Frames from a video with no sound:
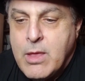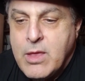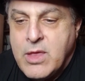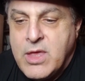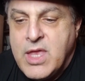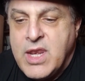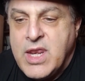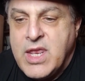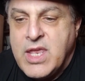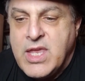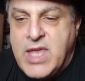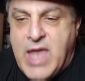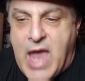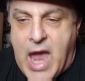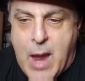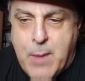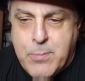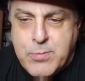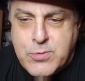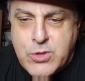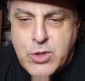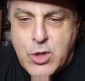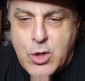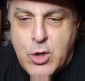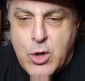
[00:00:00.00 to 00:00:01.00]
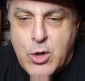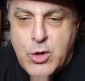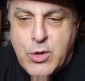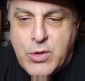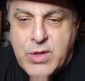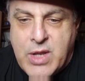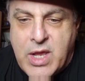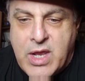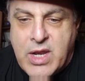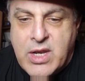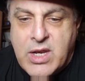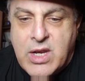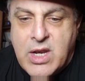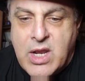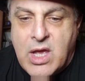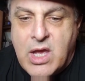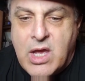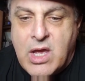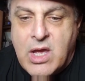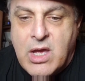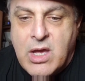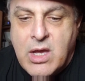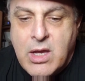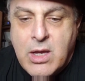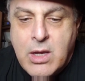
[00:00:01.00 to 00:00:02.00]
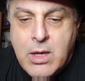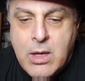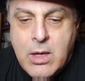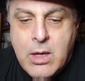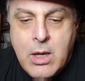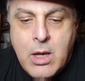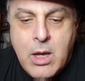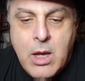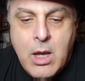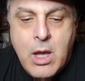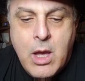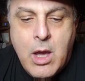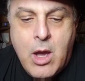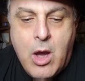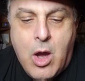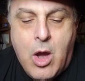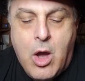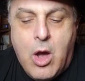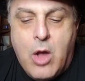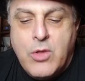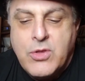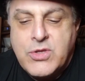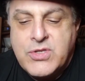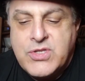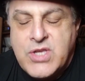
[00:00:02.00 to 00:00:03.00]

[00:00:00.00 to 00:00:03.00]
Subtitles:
getting captured, and then all of